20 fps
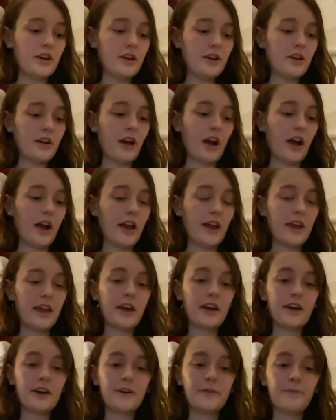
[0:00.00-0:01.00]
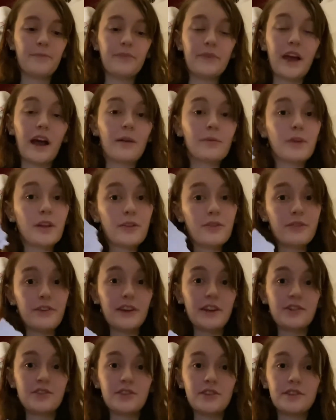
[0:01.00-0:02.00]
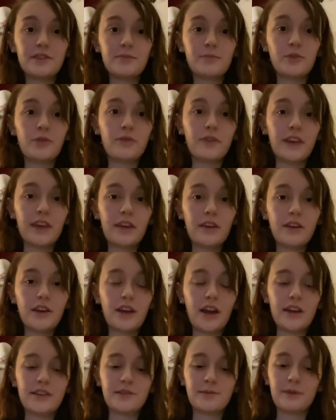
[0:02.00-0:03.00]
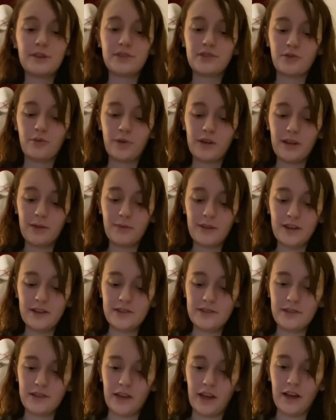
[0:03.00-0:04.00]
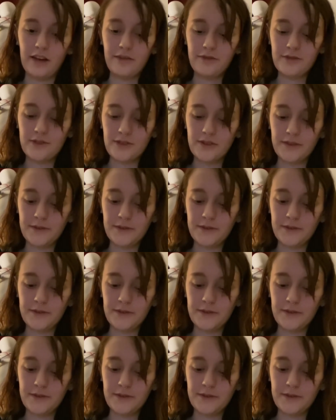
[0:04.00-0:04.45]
I'm gonna finish this movie. It has about 20 minutes left,